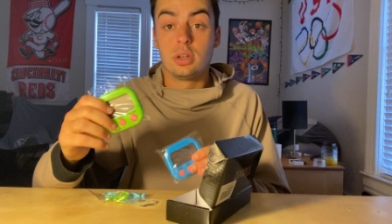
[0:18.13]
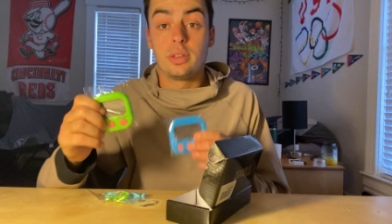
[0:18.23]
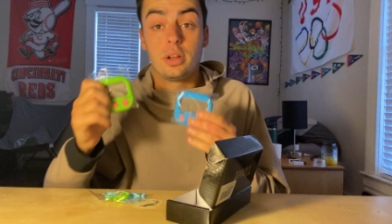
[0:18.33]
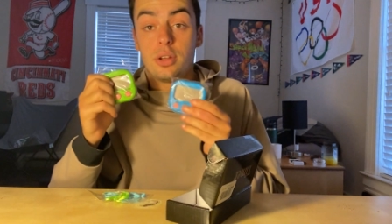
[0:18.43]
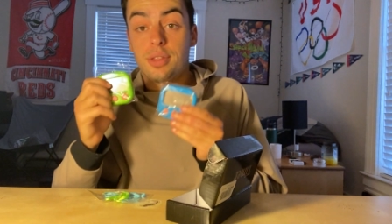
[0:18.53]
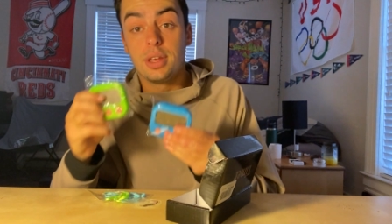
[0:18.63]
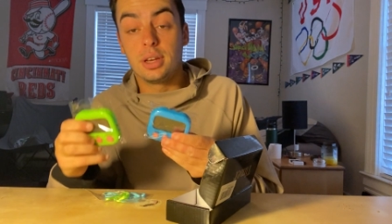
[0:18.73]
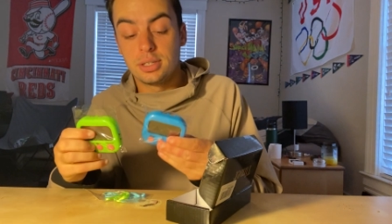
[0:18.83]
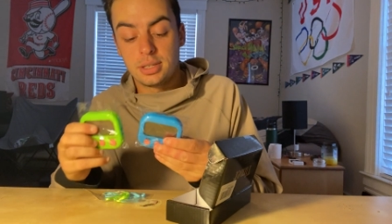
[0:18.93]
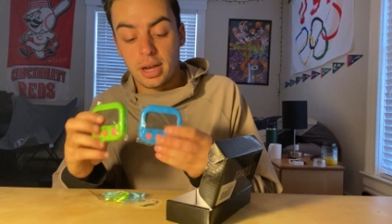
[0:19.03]
They are the
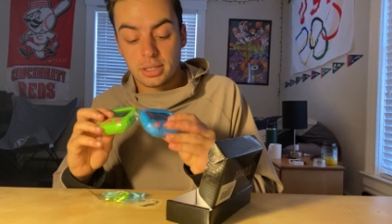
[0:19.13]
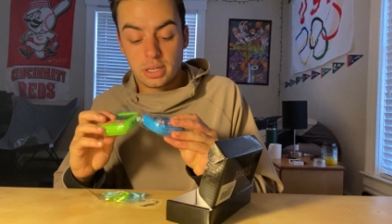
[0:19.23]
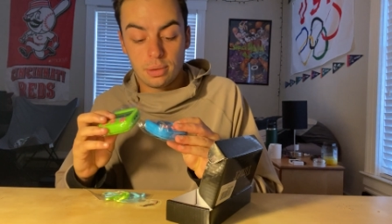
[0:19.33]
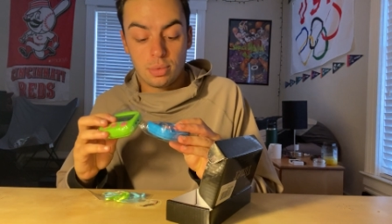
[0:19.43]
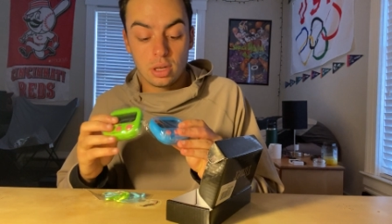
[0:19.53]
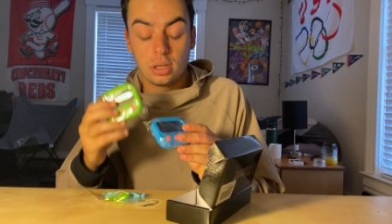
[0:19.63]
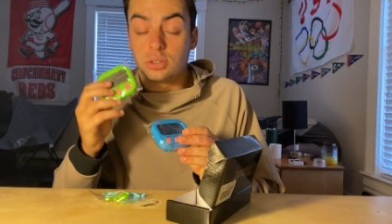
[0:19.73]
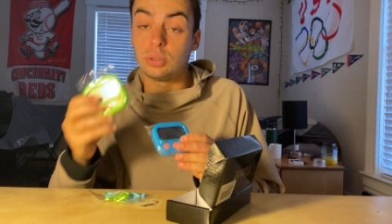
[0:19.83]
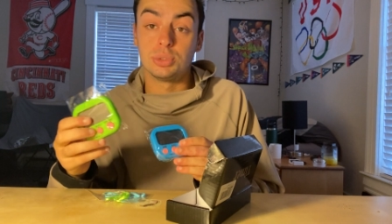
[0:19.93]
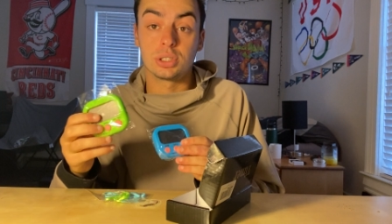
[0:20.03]
exact same thing,
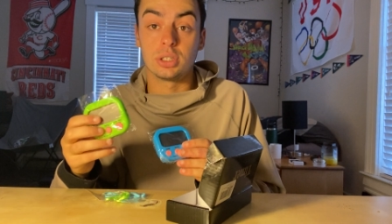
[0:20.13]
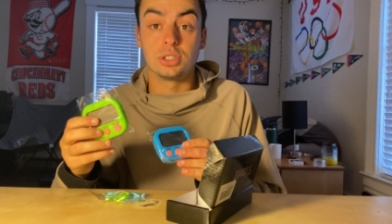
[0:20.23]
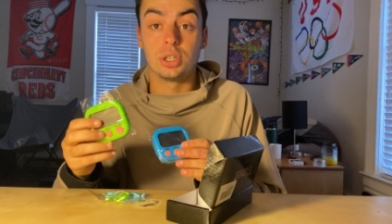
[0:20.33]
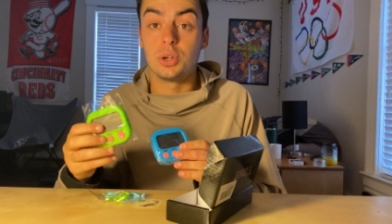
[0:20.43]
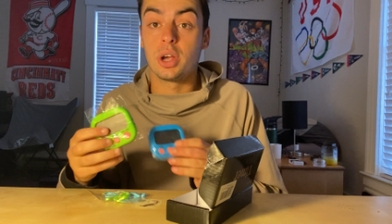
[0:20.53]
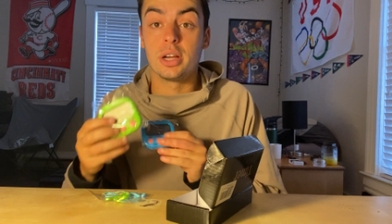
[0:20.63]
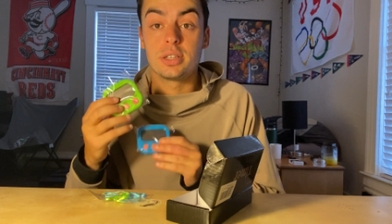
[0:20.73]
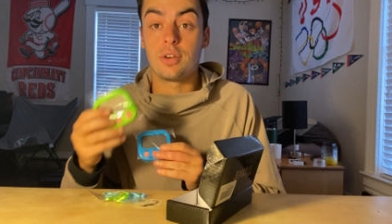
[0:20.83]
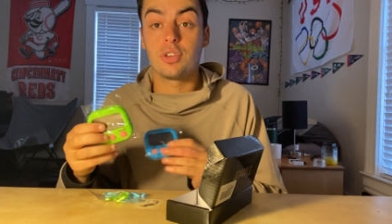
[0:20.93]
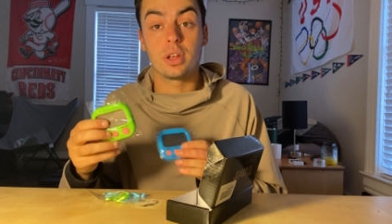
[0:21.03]
so I'm just gonna show you guys
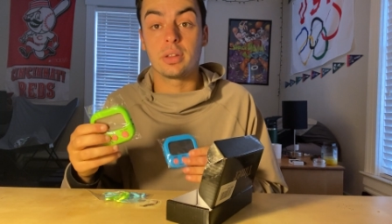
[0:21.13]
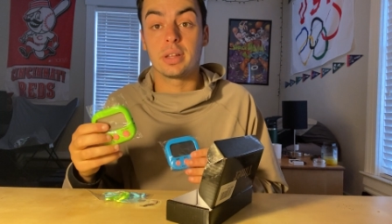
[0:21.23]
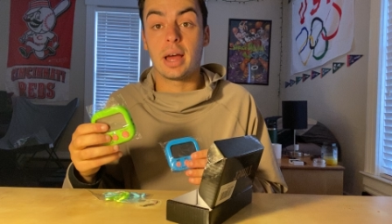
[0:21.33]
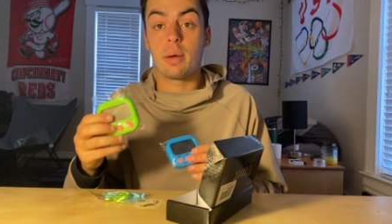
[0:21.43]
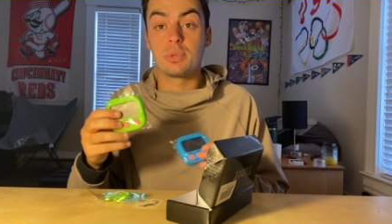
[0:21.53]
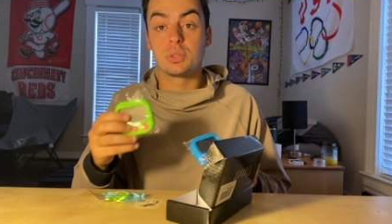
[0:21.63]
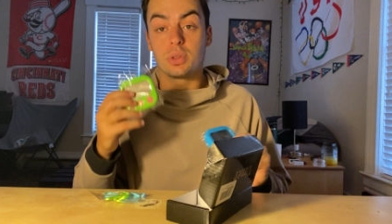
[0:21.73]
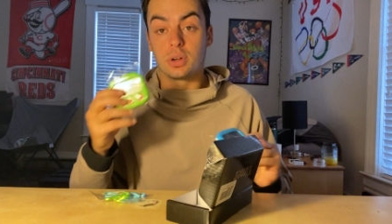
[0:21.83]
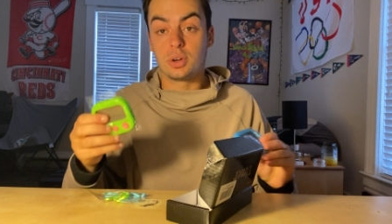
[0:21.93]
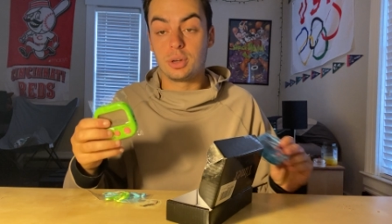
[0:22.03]
everything that happens with
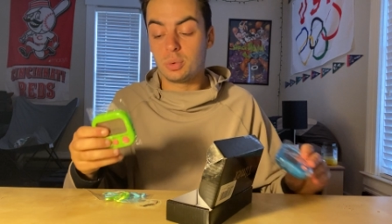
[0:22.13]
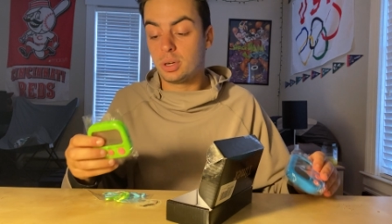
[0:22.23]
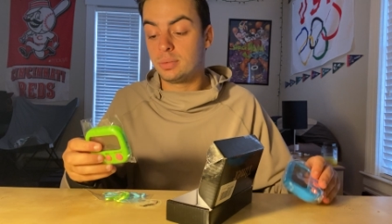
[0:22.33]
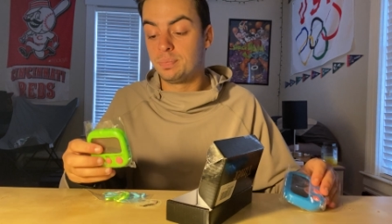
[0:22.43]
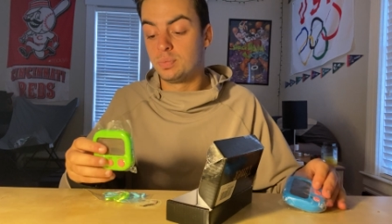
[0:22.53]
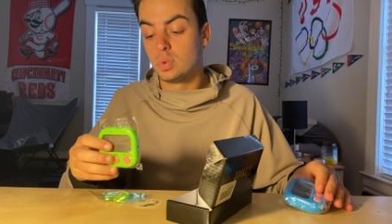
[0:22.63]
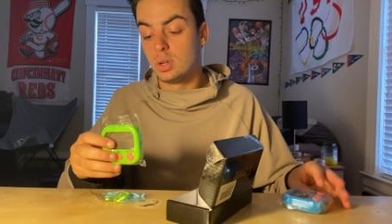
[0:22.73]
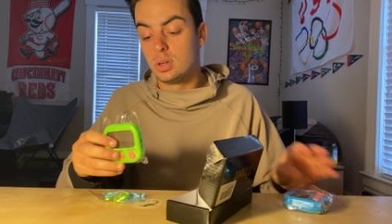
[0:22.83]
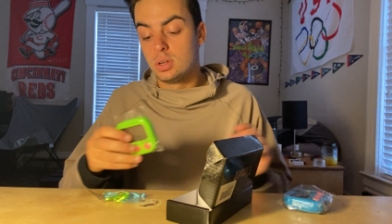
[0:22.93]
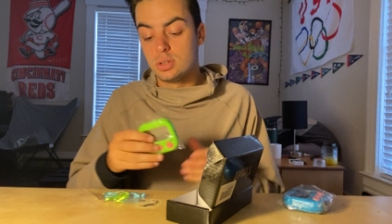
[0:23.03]
the green one.
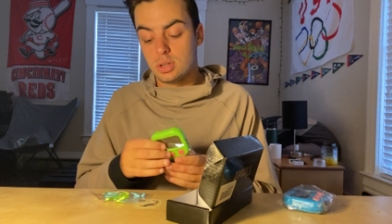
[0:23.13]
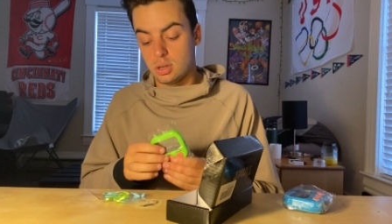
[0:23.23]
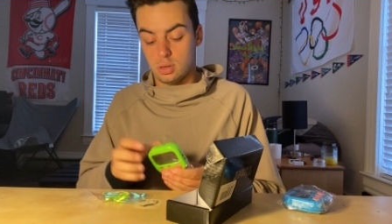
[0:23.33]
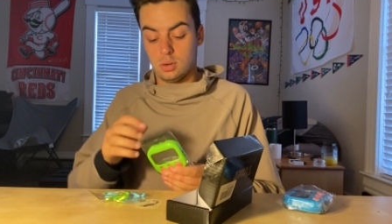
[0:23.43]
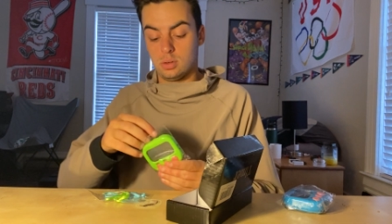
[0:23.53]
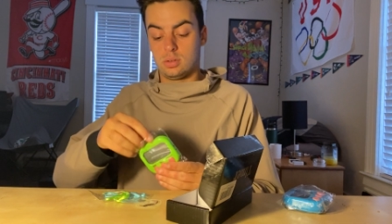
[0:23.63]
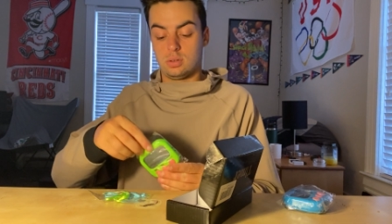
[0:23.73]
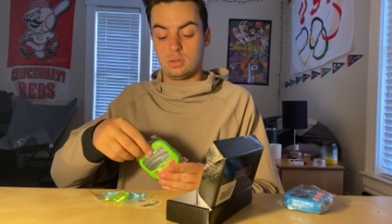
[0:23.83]
So,